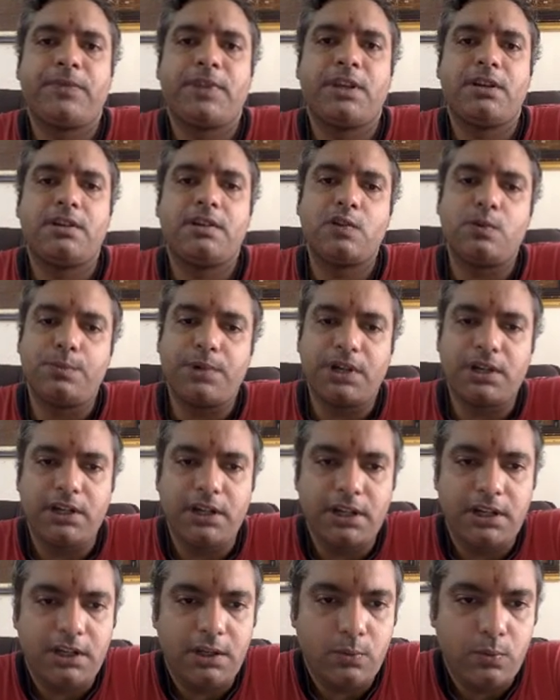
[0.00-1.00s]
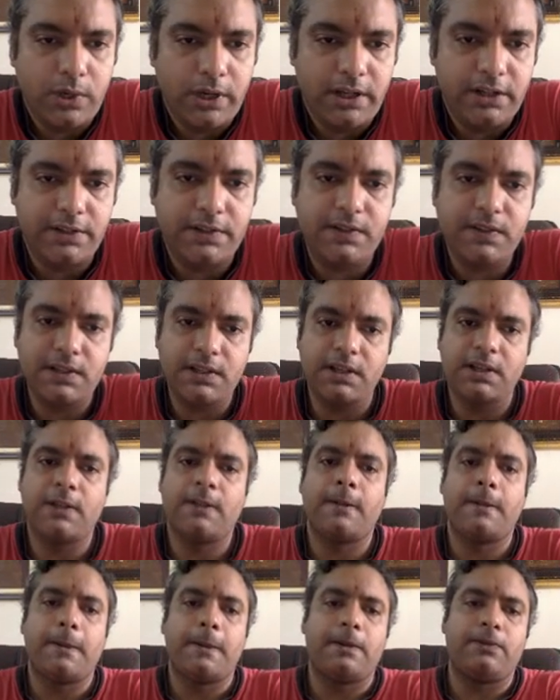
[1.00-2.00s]
superconducting wires.
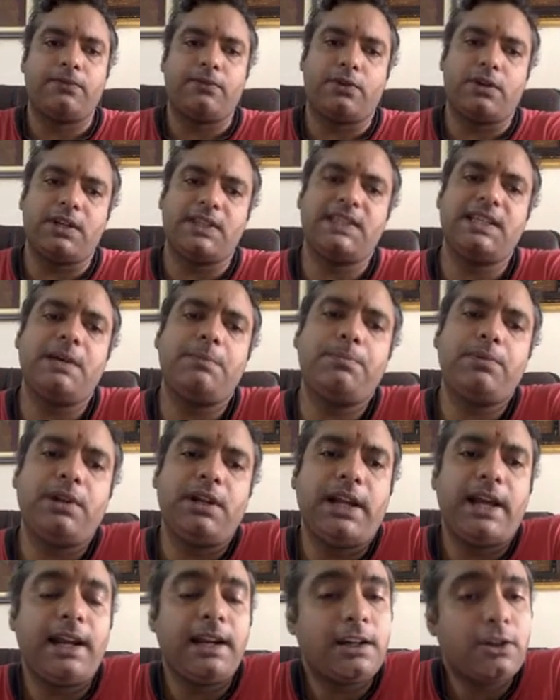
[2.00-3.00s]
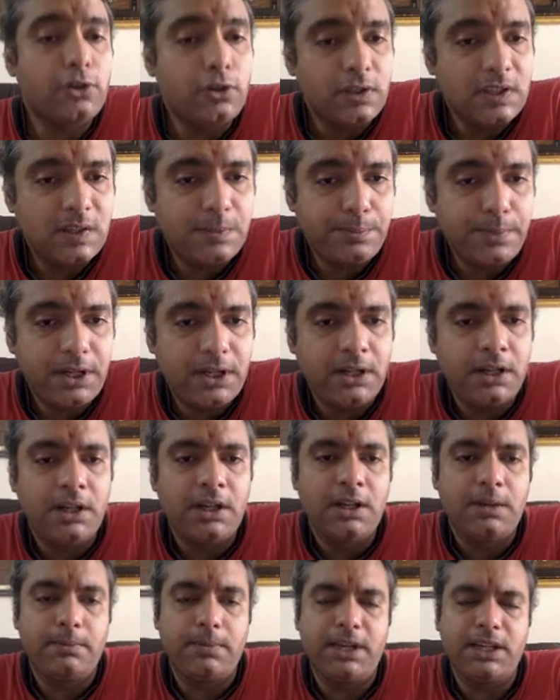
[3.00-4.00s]
For example, electron spin
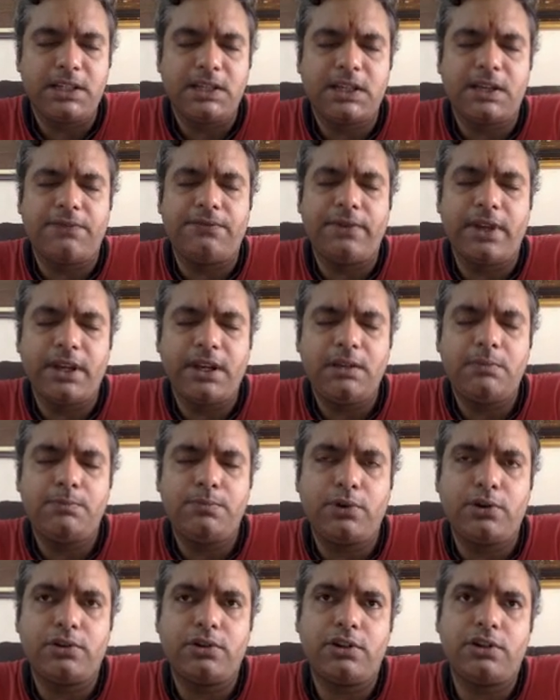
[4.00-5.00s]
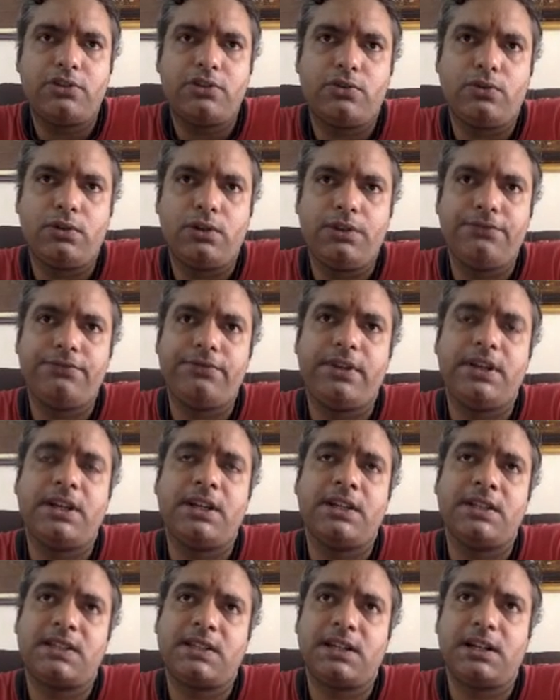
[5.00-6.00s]
plays a very important role if we are
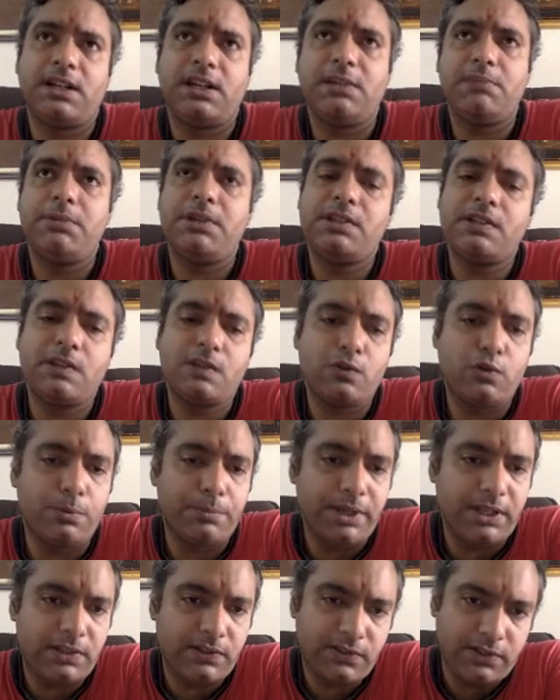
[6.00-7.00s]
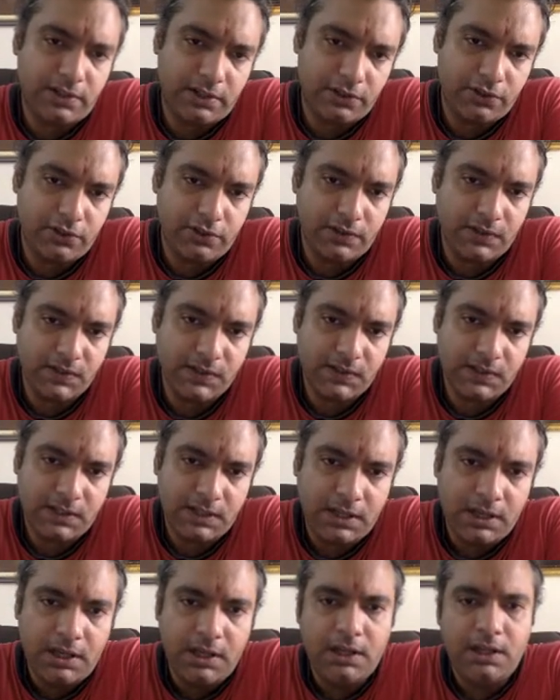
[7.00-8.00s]
studying mesoscopic structures.
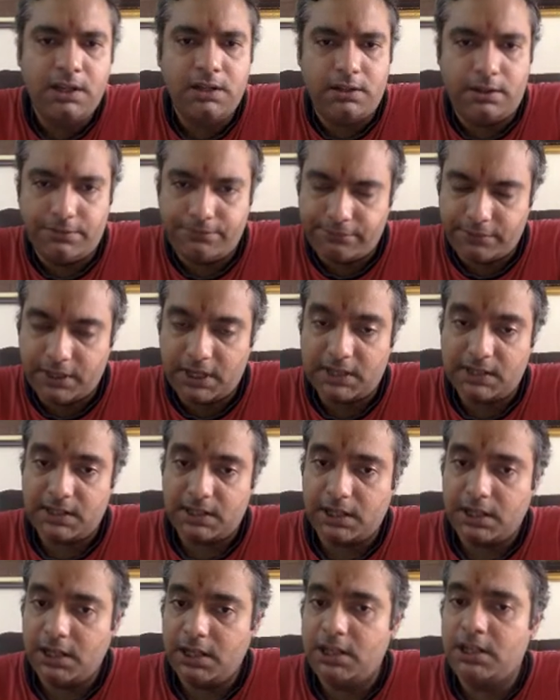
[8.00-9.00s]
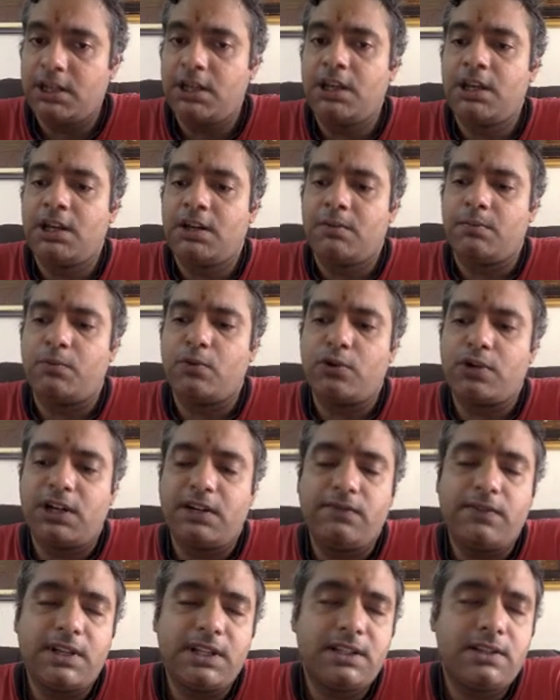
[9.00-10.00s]
If we are studying more
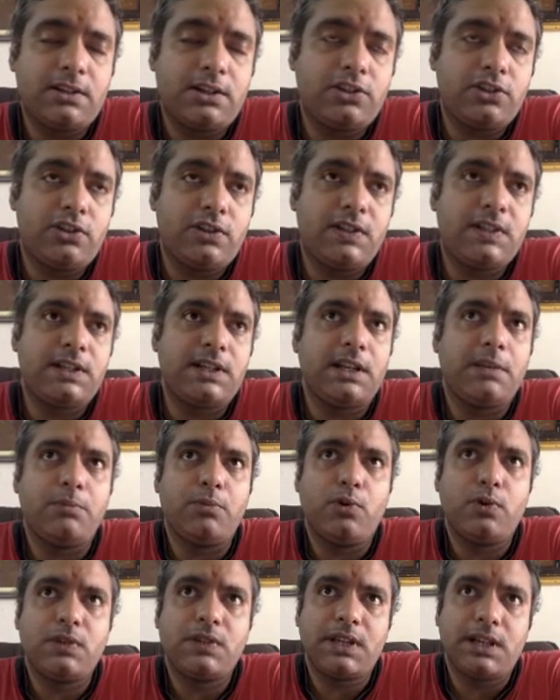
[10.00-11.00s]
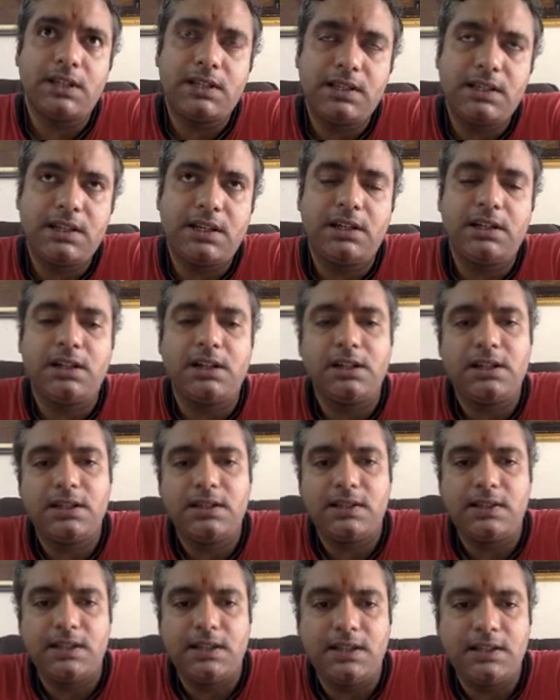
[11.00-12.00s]
advanced structures like Bose-Einstein
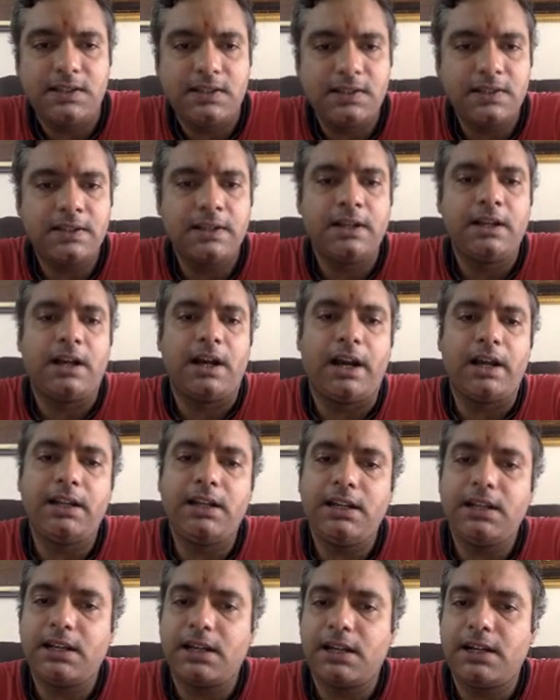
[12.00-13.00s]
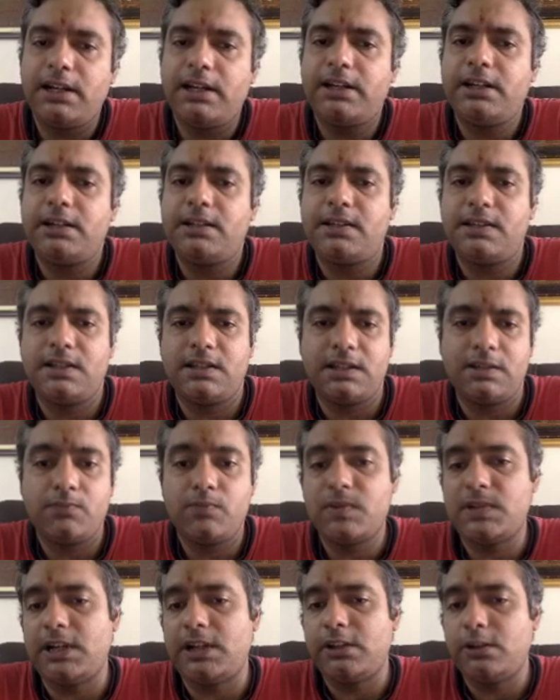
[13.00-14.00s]
condensates, highly correlated
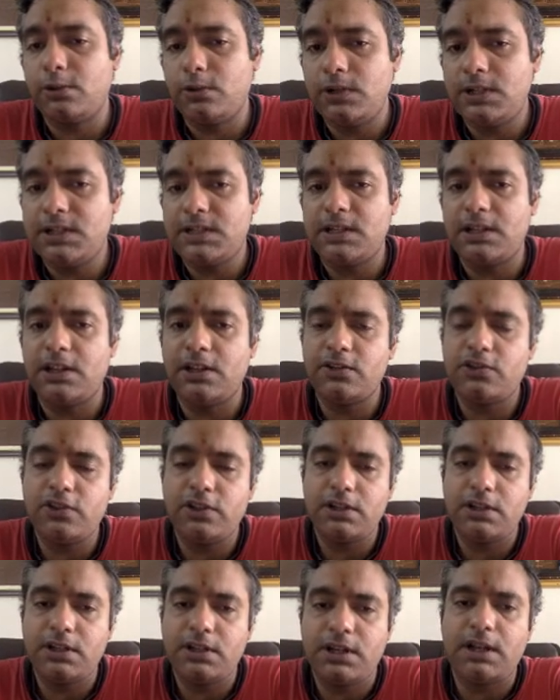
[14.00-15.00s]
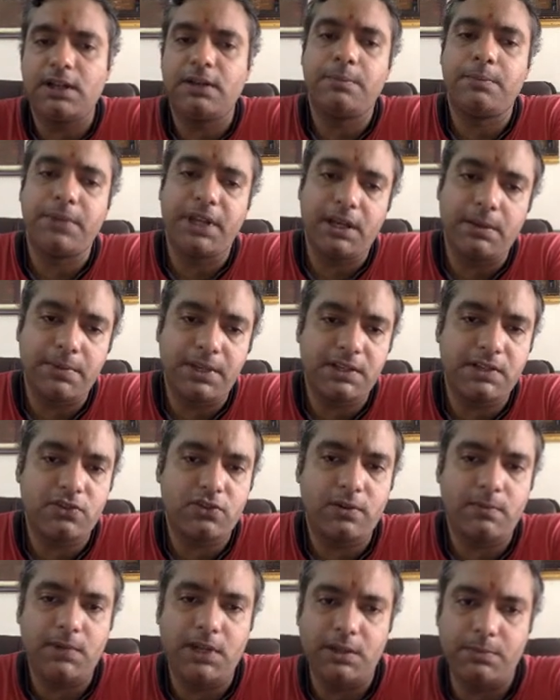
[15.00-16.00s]
systems like Thorless energy become
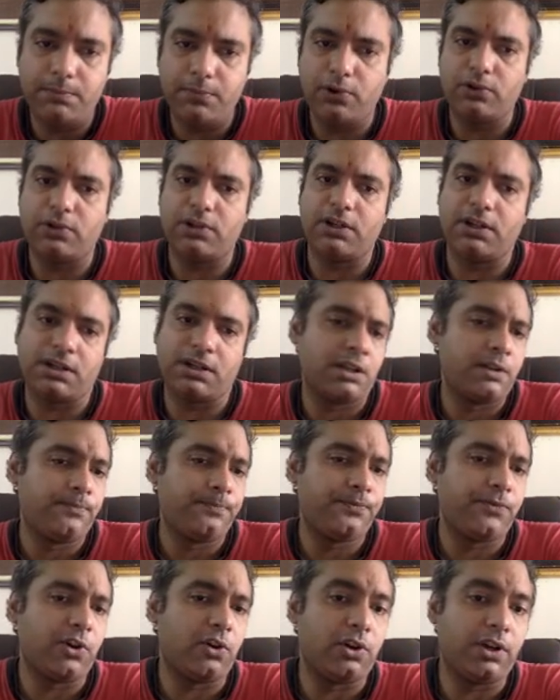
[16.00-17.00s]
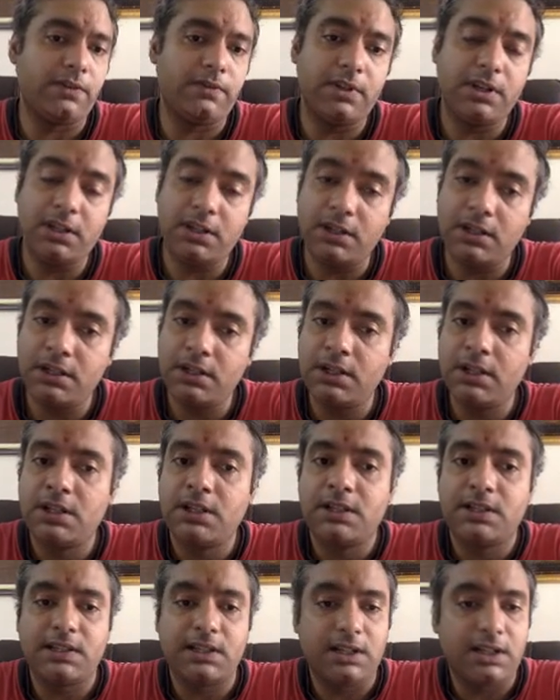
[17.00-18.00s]
extremely important, or even in
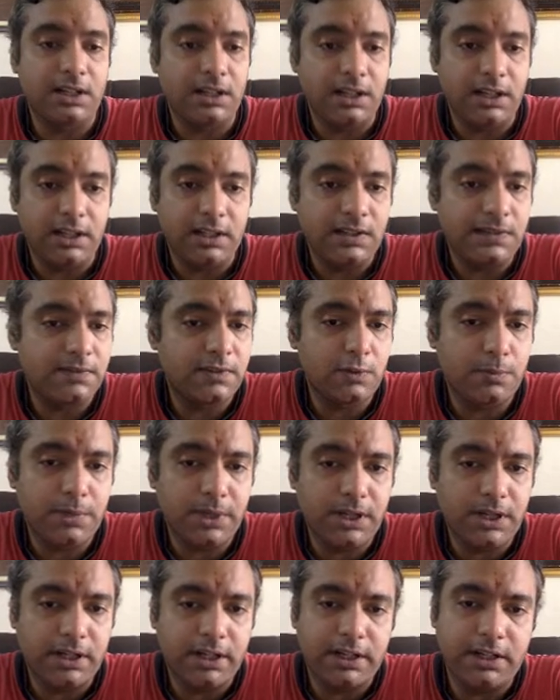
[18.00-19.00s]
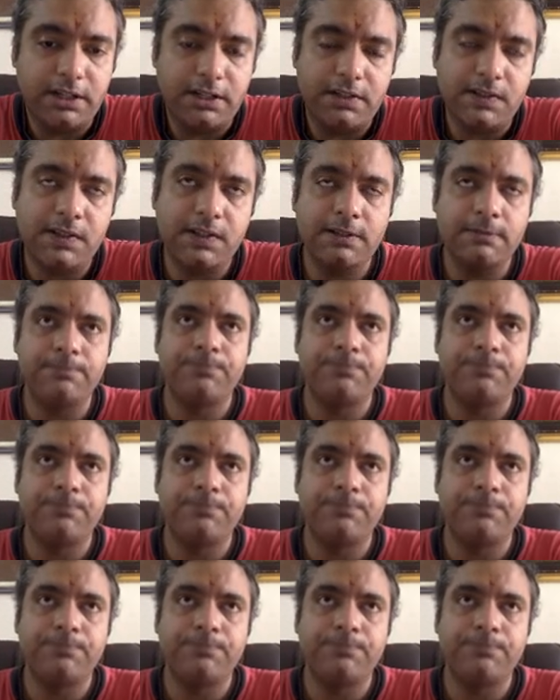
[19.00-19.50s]
certain kinds of superconductors.